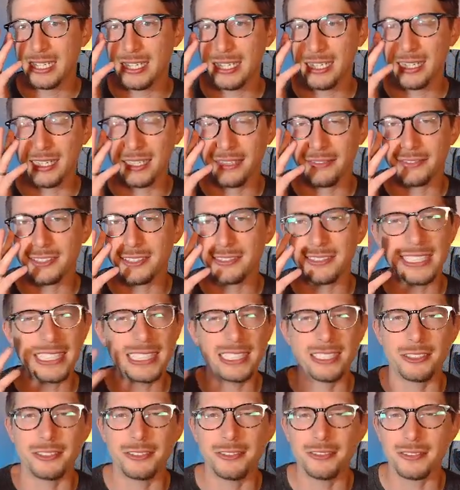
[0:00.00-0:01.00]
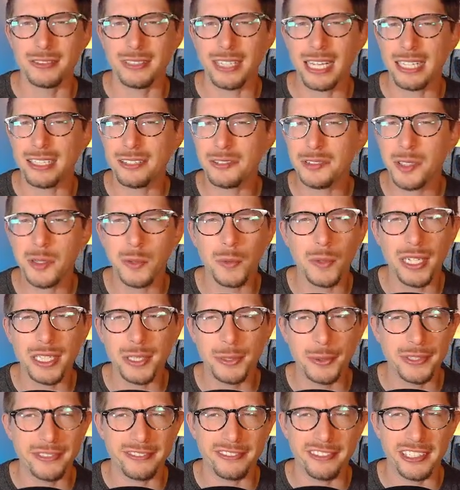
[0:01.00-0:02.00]
If you're running Goon, I don't know why
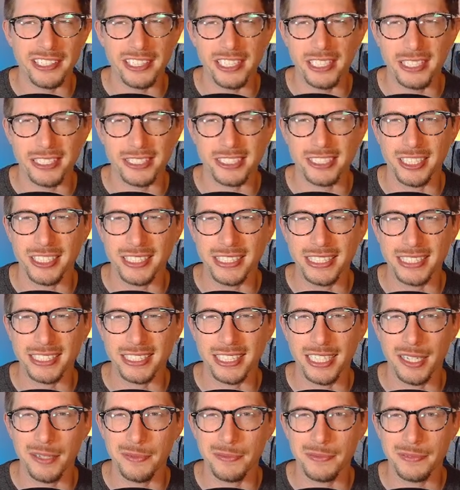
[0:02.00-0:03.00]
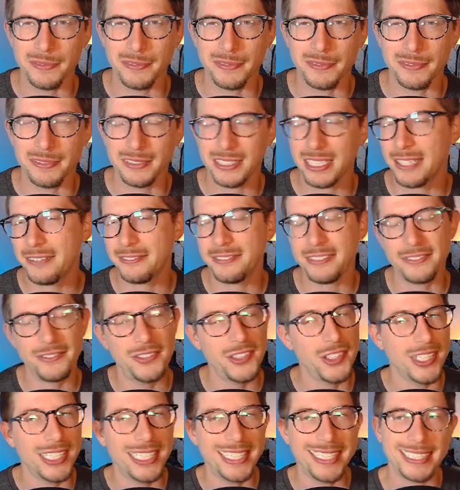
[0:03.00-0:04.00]
you wouldn't run Gunk Shot in this cup.
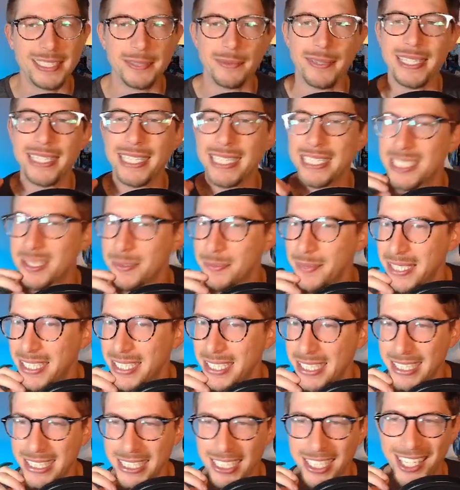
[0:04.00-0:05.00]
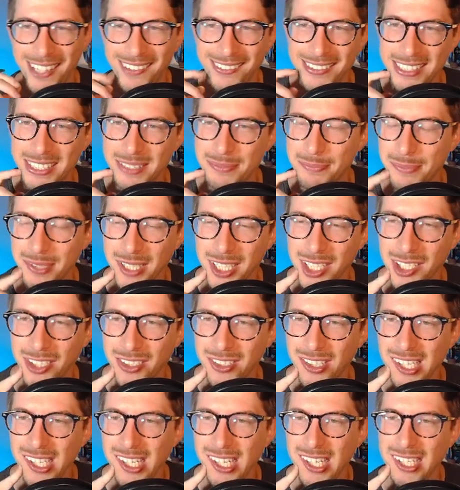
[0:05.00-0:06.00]
If you can explain that to me in the comments
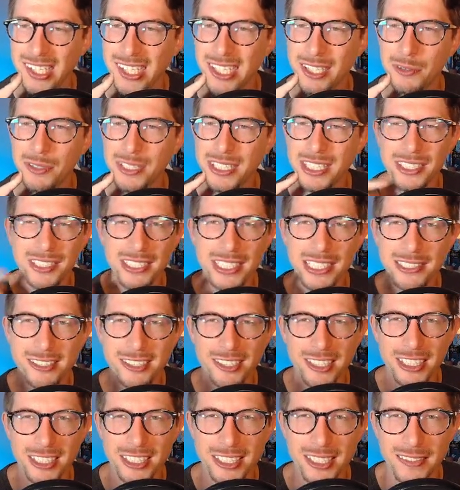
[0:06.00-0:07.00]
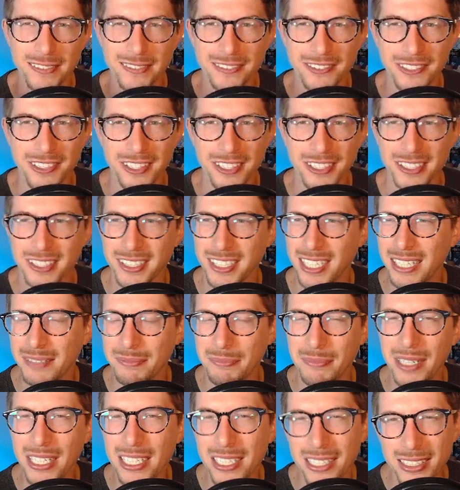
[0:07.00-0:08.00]
below, like what do you need Cross Shot for?
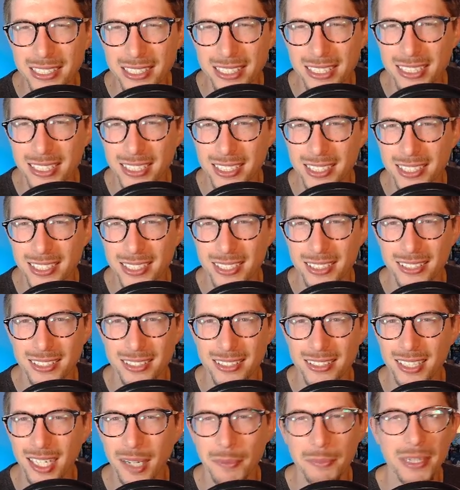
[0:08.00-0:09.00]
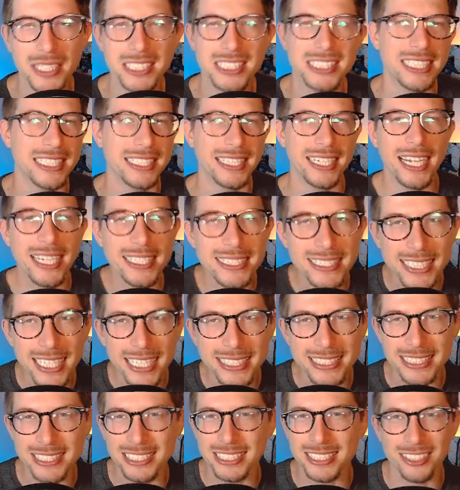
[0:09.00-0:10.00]
Not much. Not much that Night
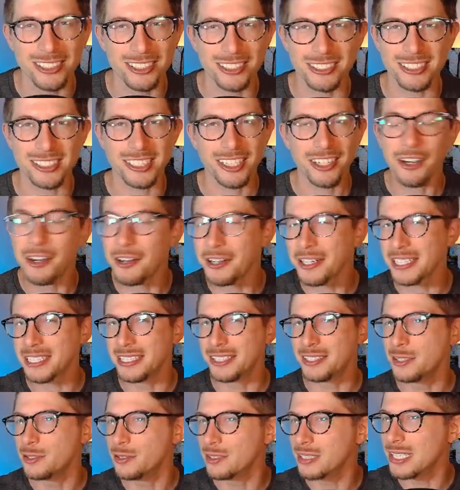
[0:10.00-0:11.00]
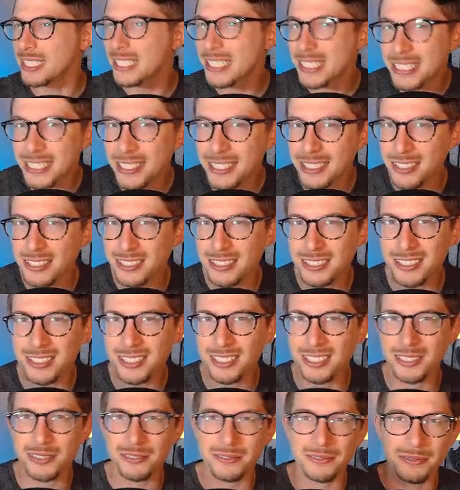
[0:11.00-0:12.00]
Slash isn't going to already do. Lickitung you're
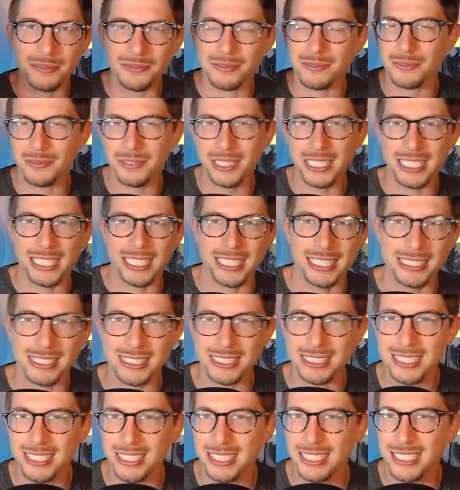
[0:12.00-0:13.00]
going to win against.